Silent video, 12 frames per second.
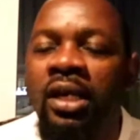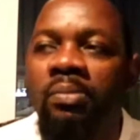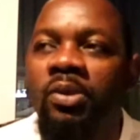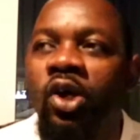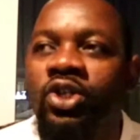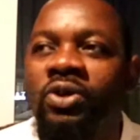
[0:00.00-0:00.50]

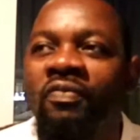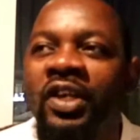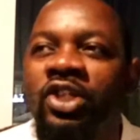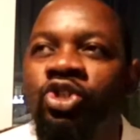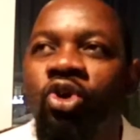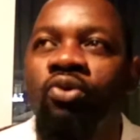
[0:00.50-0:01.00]
because of
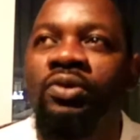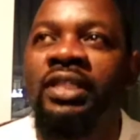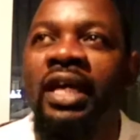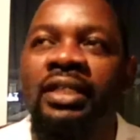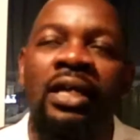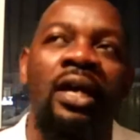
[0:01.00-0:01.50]
it shows
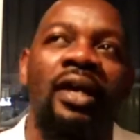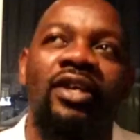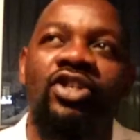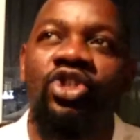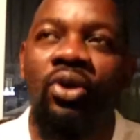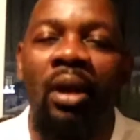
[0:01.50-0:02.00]
that
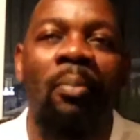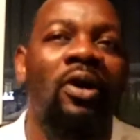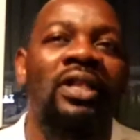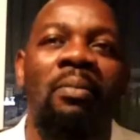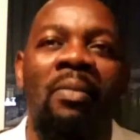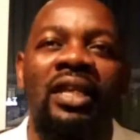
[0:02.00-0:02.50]
it's not
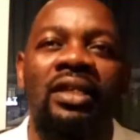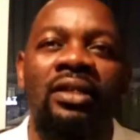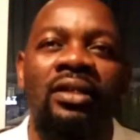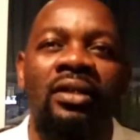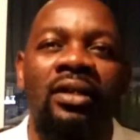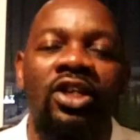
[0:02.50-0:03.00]
about the money.